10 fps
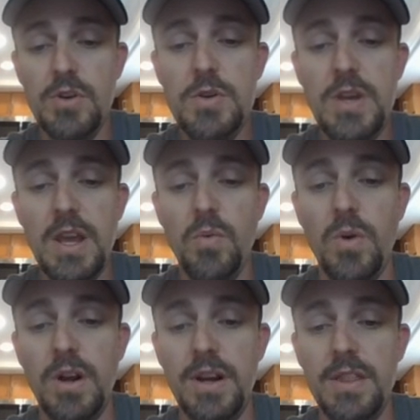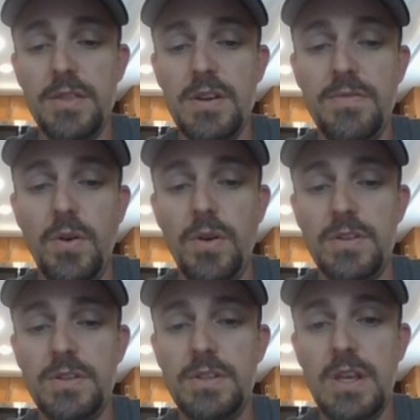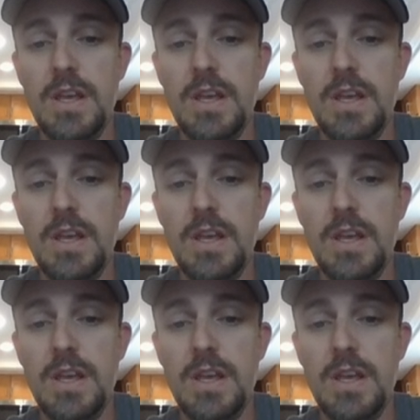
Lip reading: you get 1 3/4.